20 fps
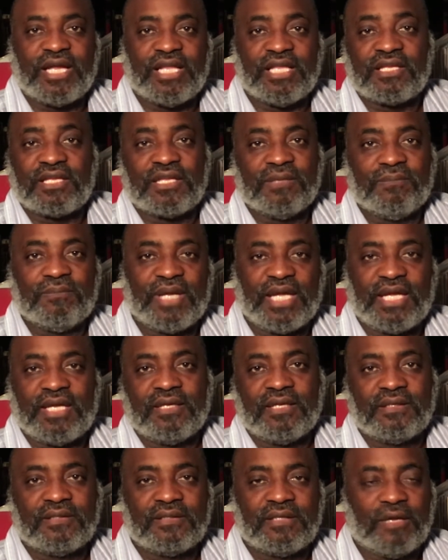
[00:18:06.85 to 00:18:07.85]
can be.
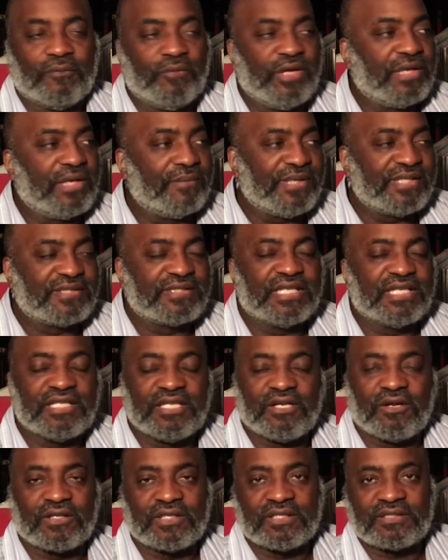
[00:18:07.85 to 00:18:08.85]
And we can be sitting here
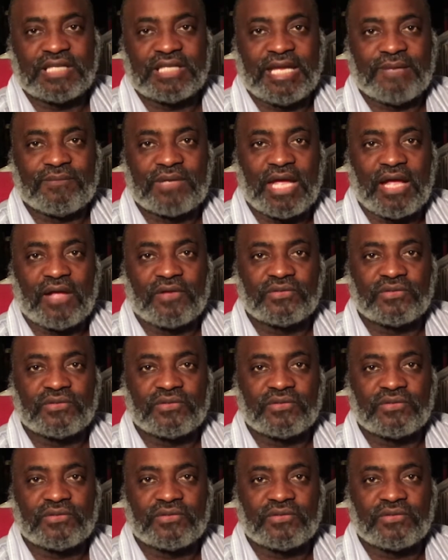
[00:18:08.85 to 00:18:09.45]
on the same couch.